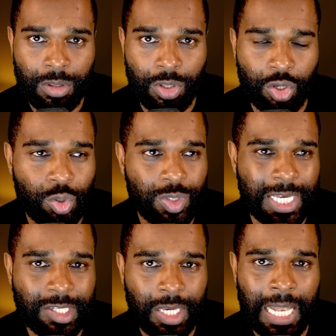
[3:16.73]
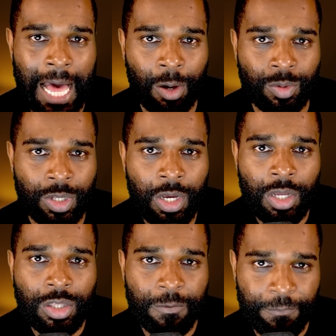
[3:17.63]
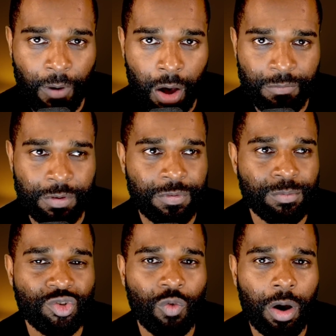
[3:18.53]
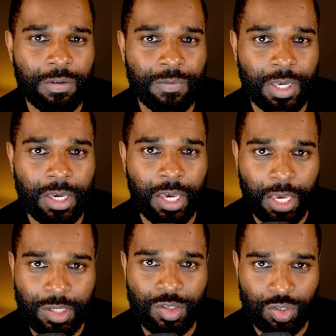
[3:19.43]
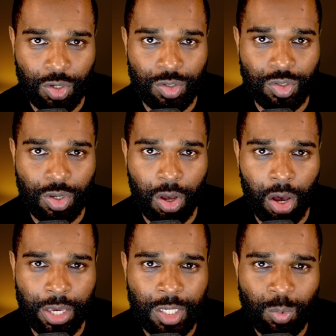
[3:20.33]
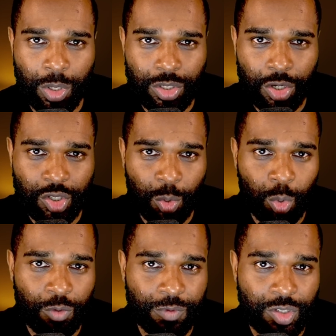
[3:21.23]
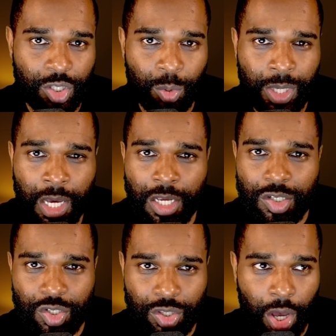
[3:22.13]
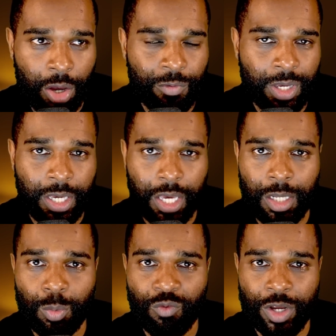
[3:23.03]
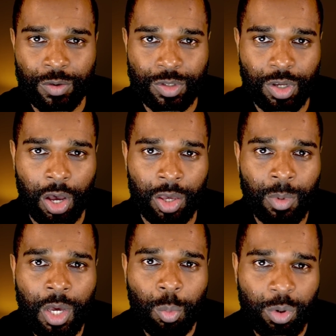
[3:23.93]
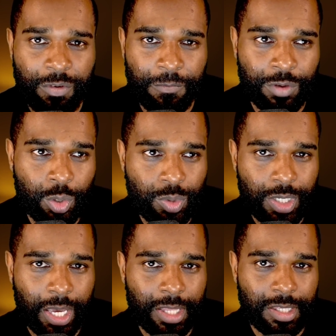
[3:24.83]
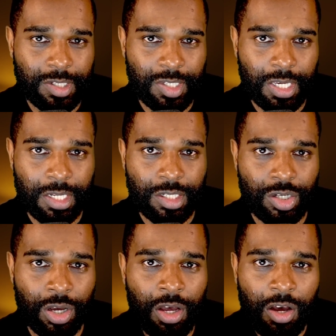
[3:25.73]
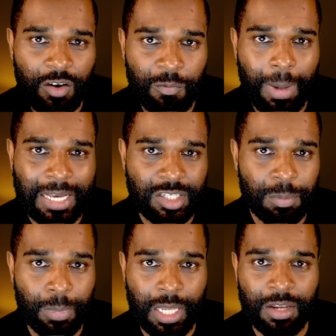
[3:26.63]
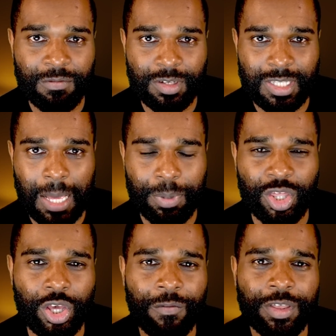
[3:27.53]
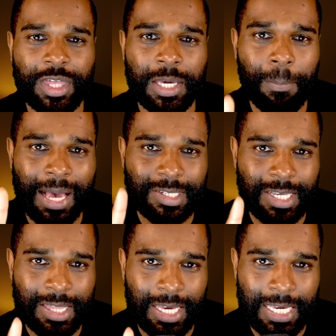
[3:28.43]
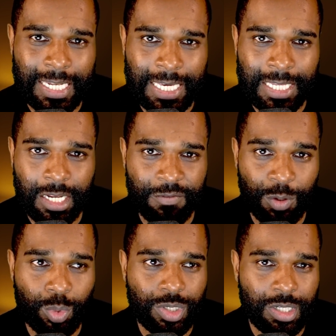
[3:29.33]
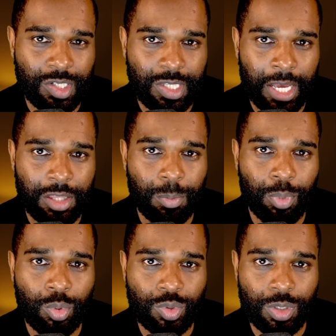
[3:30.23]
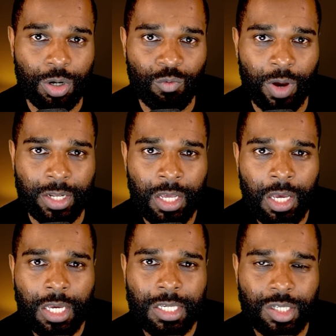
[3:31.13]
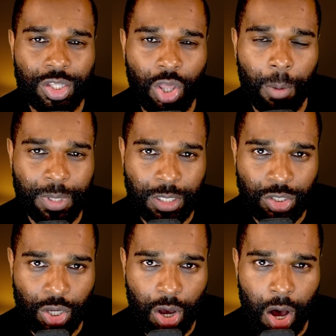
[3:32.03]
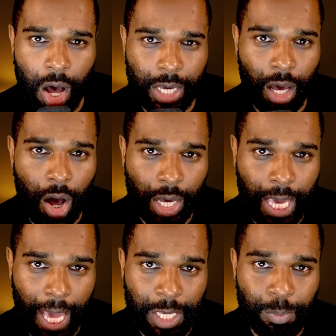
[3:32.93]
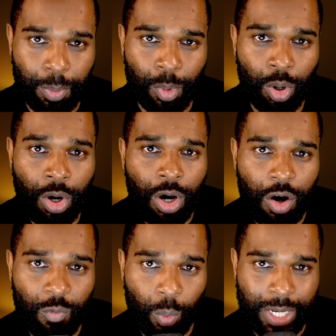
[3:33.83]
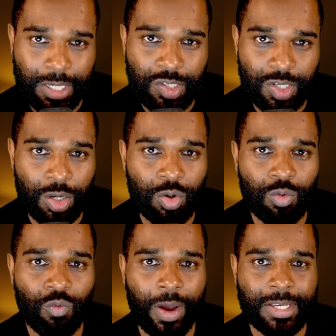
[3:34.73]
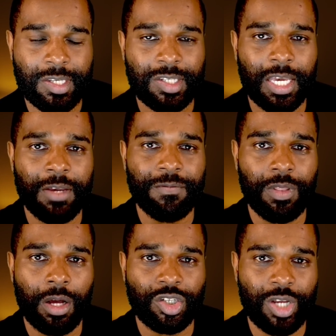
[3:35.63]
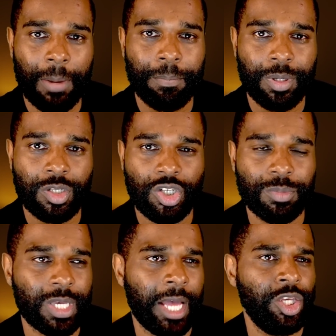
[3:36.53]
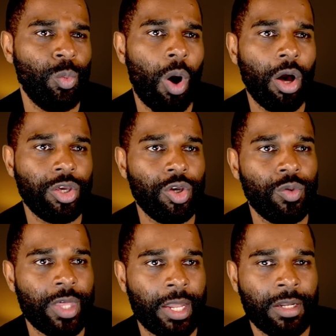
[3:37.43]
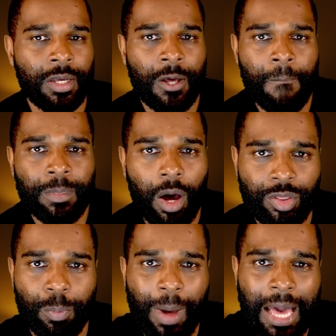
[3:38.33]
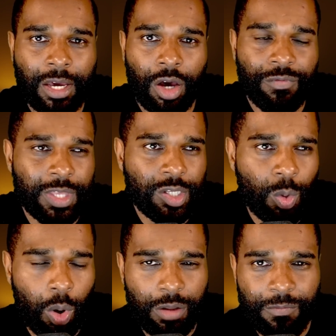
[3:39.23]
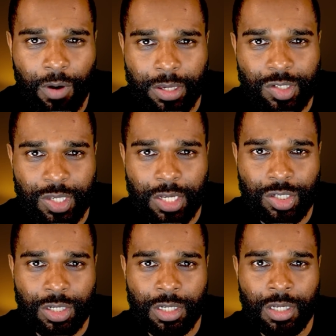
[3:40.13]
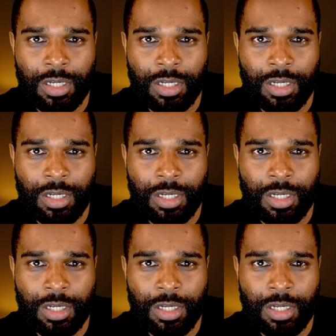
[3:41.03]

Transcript: that you disallowed the father from driving his son's car. Here's what Toto Wolff is doing, stirring in real time with a view to get the signature of Maximilian Verstappen. The other thing Max said that he needed if he was going to stay at the bulls that are red is a dominant car, a car capable of winning single races, if not championships. Can you argue then, on the back of this qualifying session,